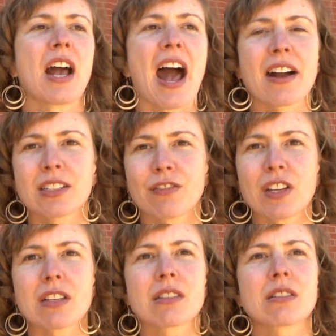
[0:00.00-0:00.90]

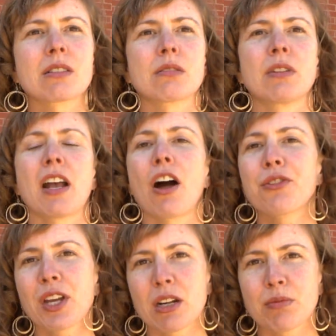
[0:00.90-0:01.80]
activists,
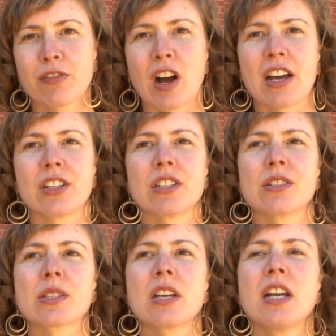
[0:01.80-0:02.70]
healthcare
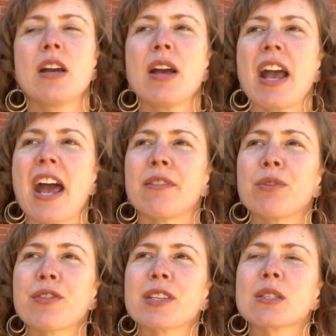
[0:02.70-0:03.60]
providers, and
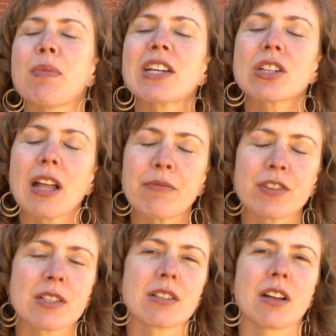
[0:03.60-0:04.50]
with a special
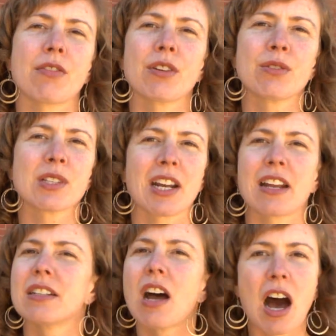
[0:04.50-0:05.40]
emphasis on those that
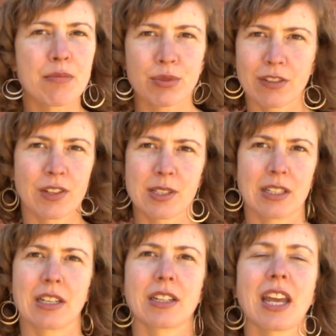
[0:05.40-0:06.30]
had not
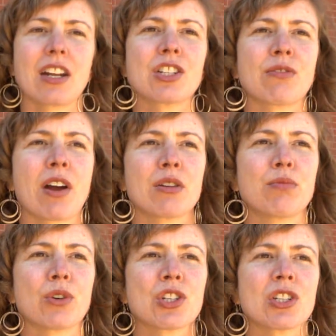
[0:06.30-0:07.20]
previously engaged around
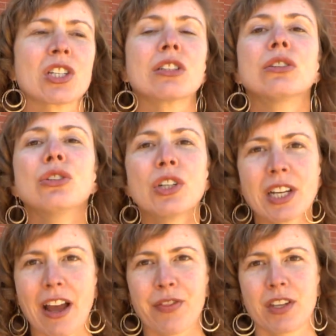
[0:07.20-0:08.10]
abortion, to
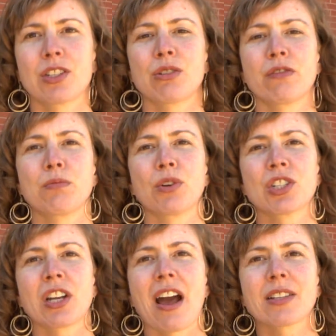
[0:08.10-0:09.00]
look at the issue of
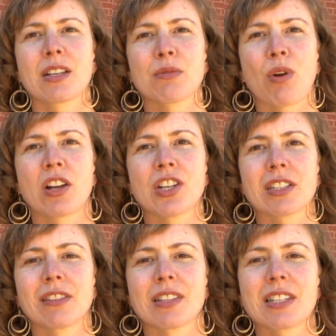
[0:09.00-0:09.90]
abortion access
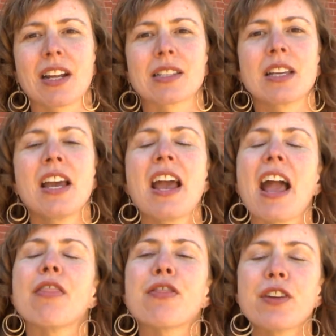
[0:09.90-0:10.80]
project in the states
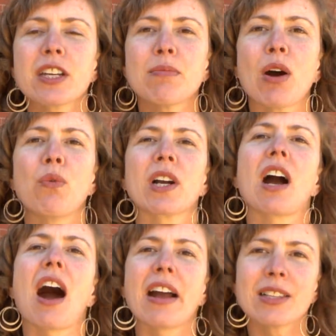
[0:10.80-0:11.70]
and think about what
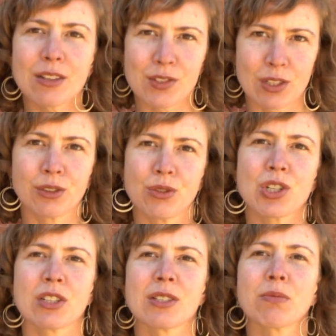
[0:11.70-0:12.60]
kinds of
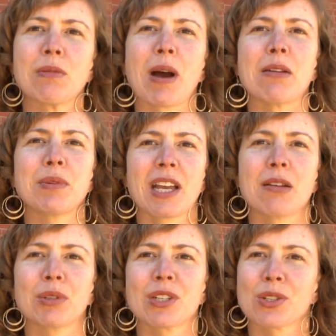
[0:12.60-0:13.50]
solutions we might be
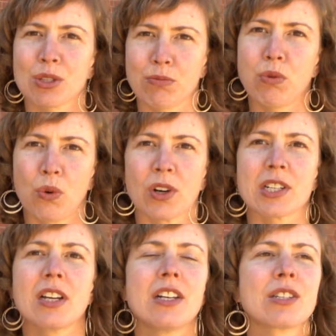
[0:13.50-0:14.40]
able to
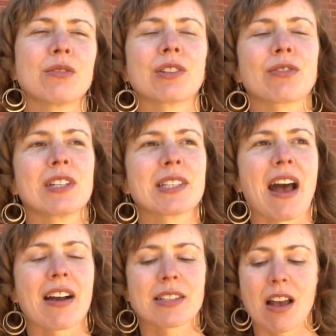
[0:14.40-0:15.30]
support to increase
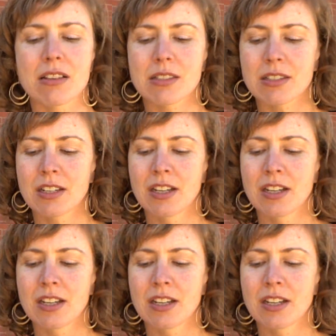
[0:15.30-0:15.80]
access.